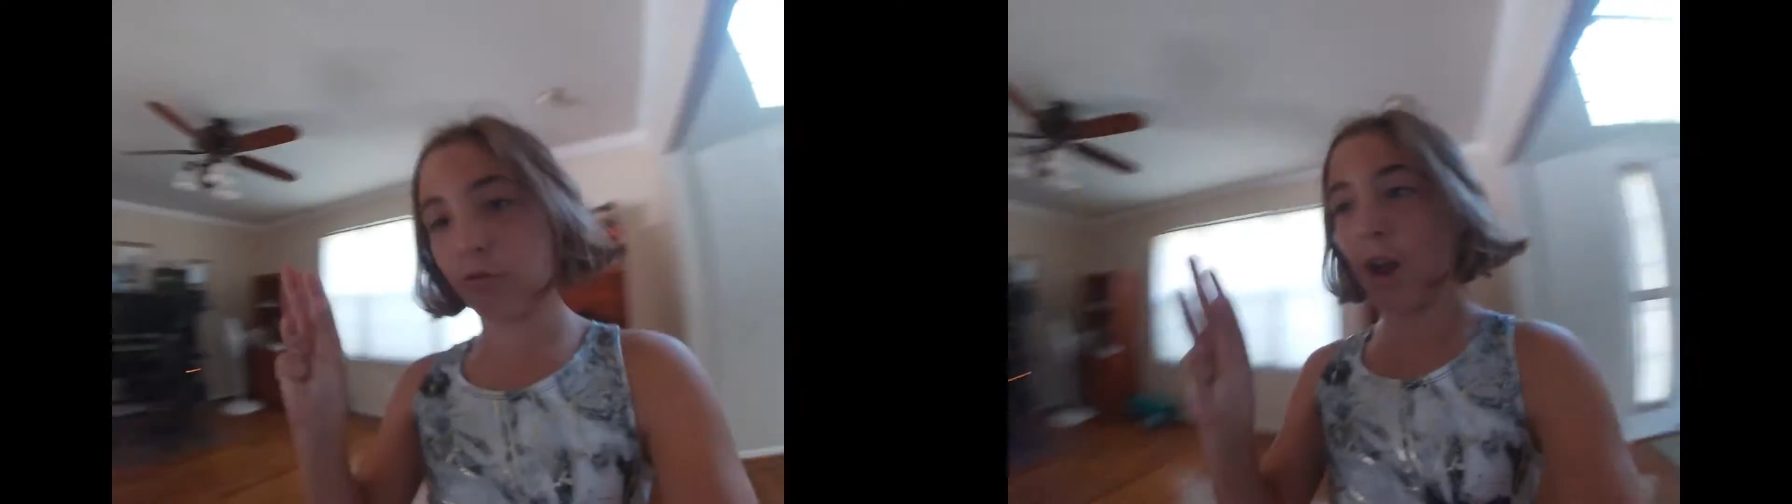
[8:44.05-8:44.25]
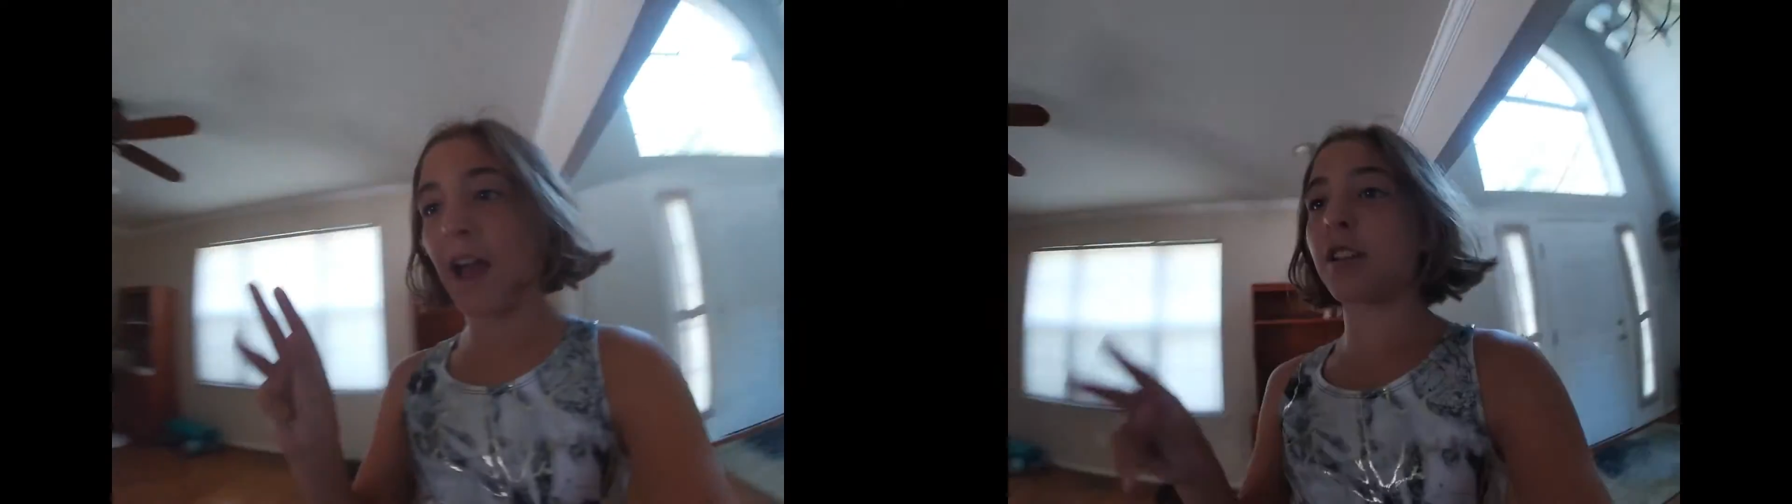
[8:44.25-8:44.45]

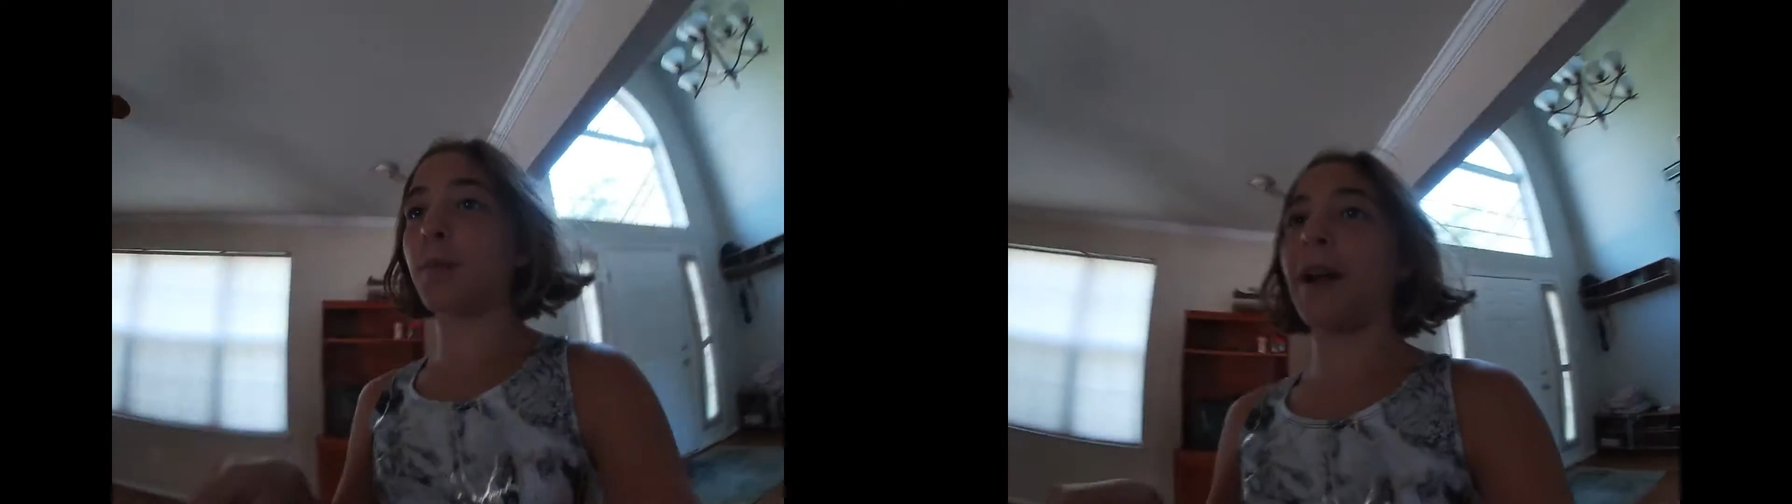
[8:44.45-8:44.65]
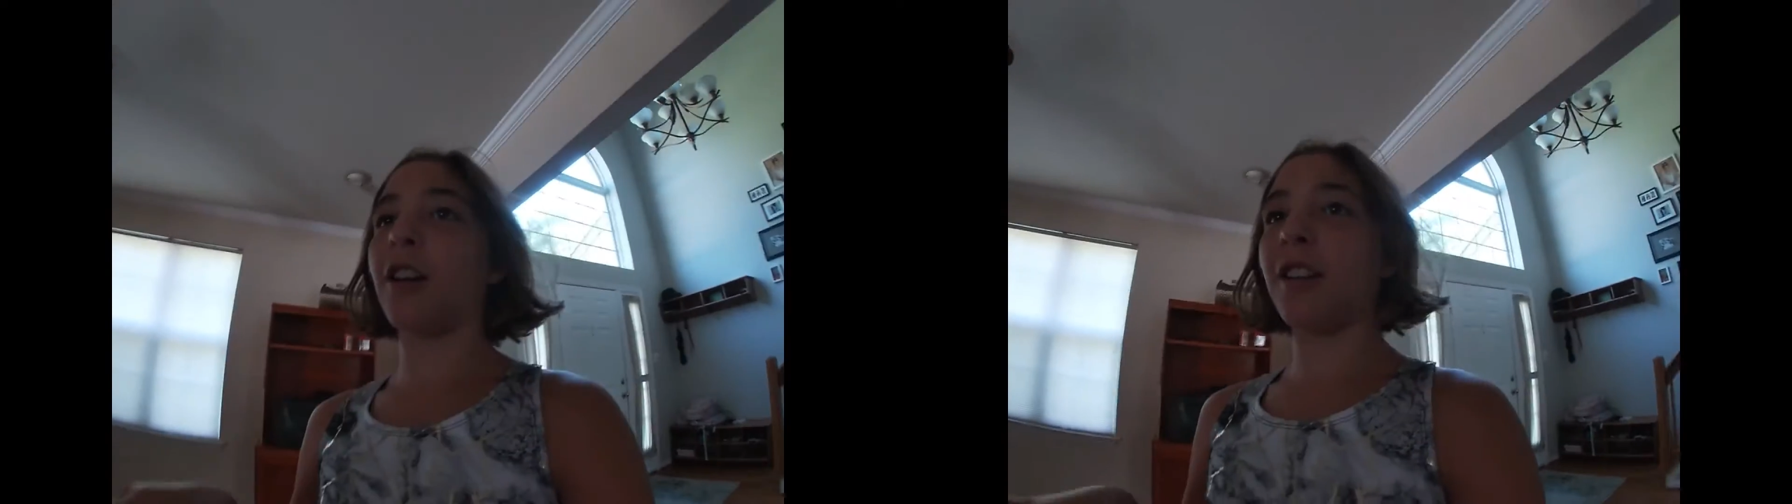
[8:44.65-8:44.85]
and
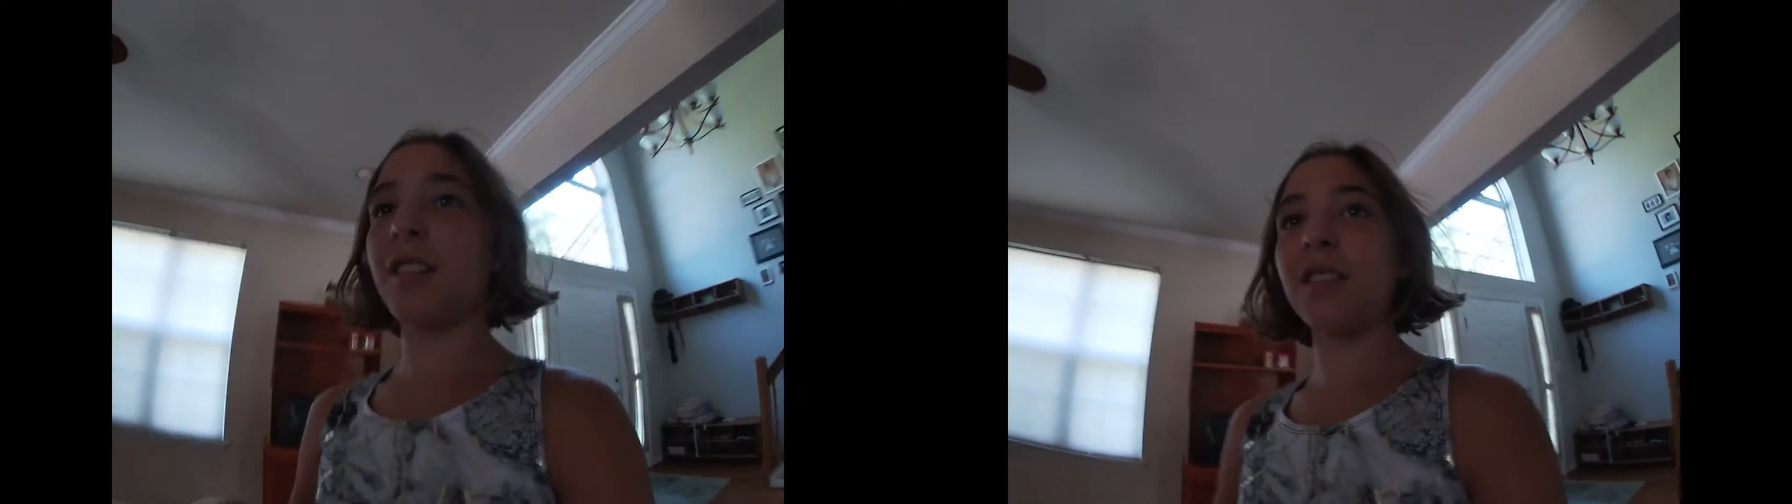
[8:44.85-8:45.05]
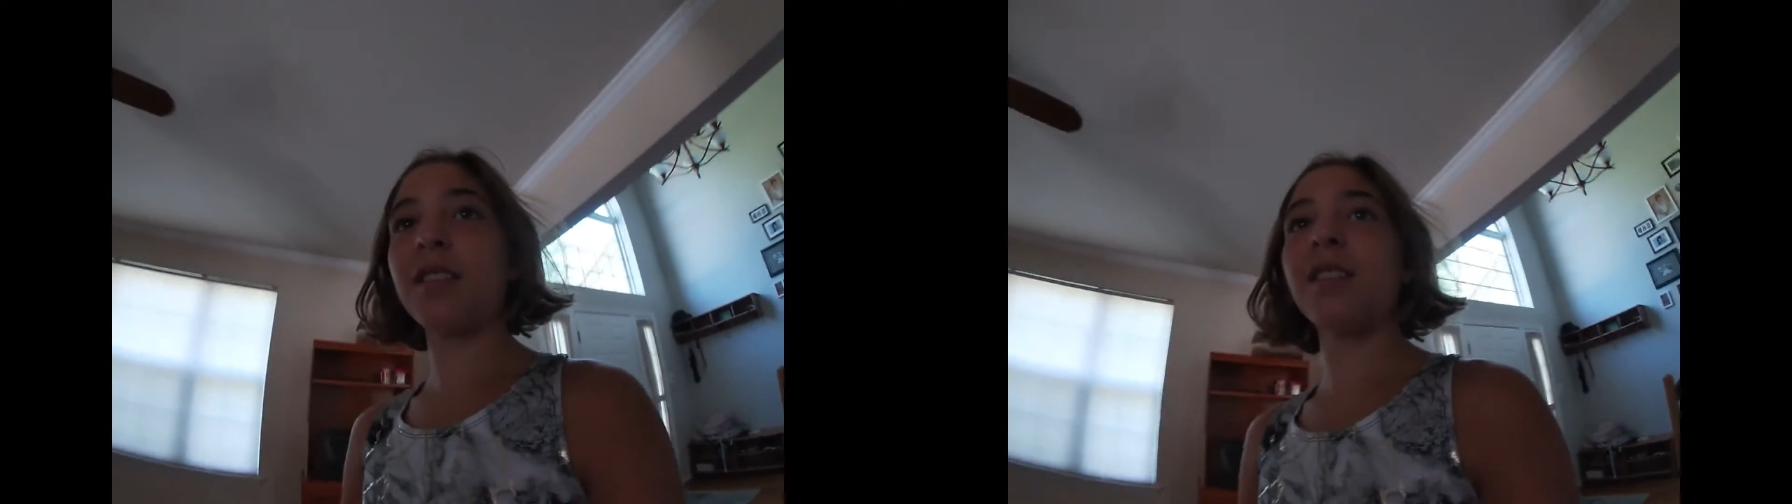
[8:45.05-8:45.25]

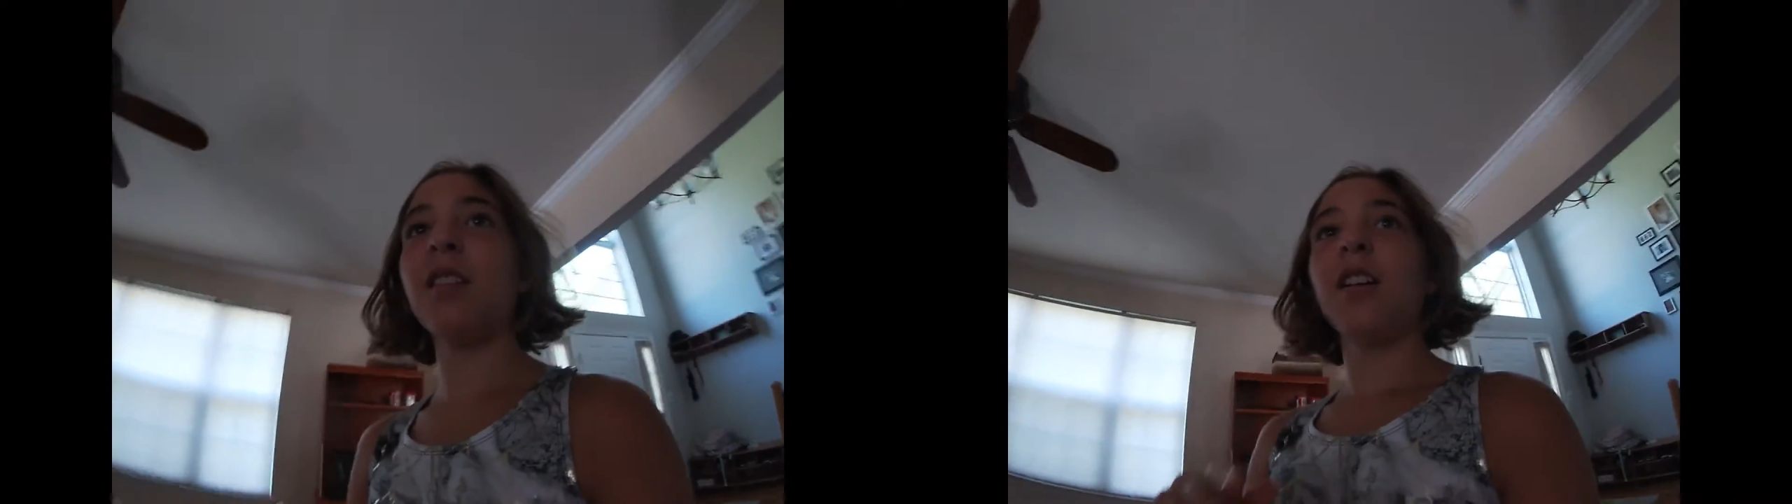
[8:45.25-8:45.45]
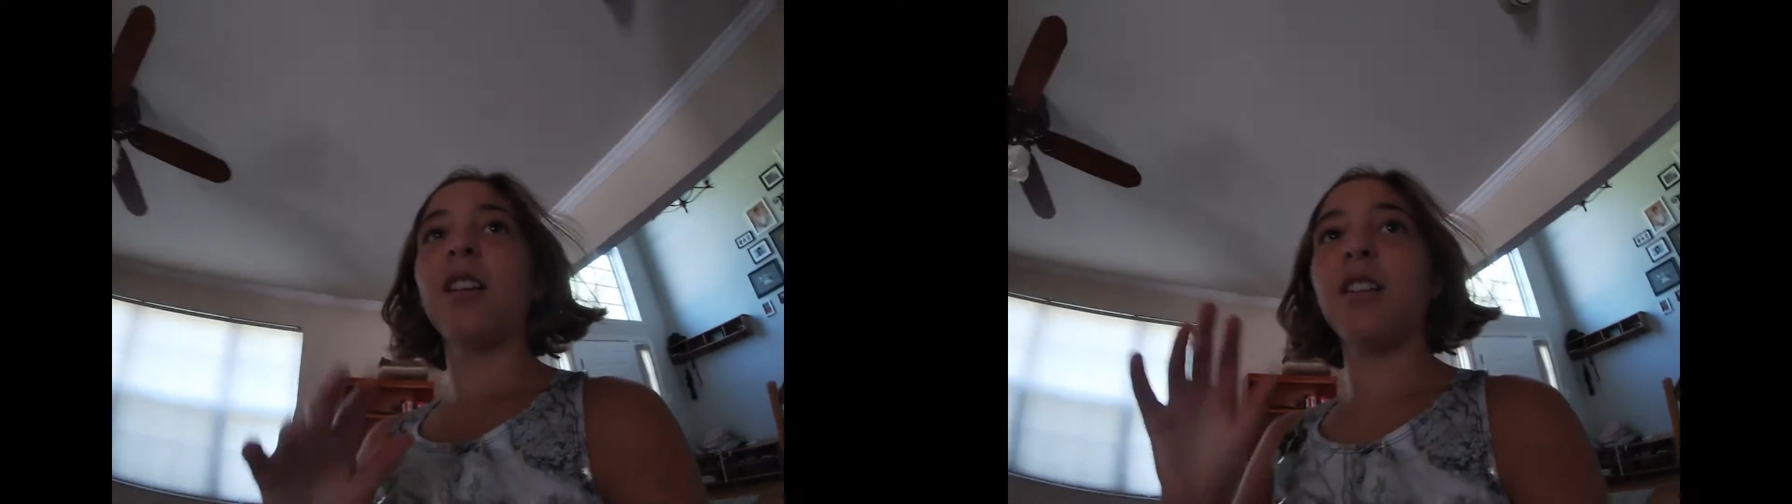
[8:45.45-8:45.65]
raspberries